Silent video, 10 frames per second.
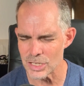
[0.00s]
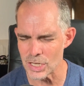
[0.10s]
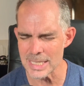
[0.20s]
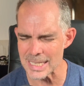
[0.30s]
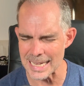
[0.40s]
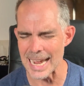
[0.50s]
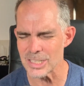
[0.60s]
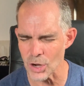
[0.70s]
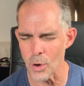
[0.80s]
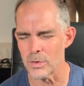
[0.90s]
Jesus
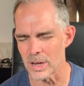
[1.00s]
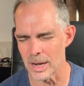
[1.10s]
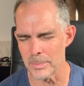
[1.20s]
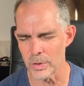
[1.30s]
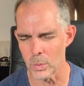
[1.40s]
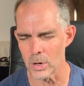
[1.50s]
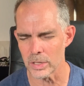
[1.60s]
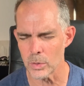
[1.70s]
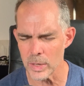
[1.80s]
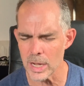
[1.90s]
has overcome the
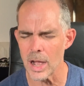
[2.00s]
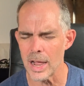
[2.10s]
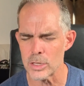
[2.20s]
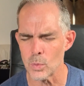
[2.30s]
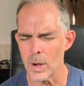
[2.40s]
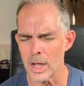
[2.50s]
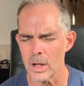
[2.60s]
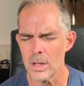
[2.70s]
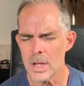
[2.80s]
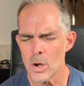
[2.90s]
world, and we as well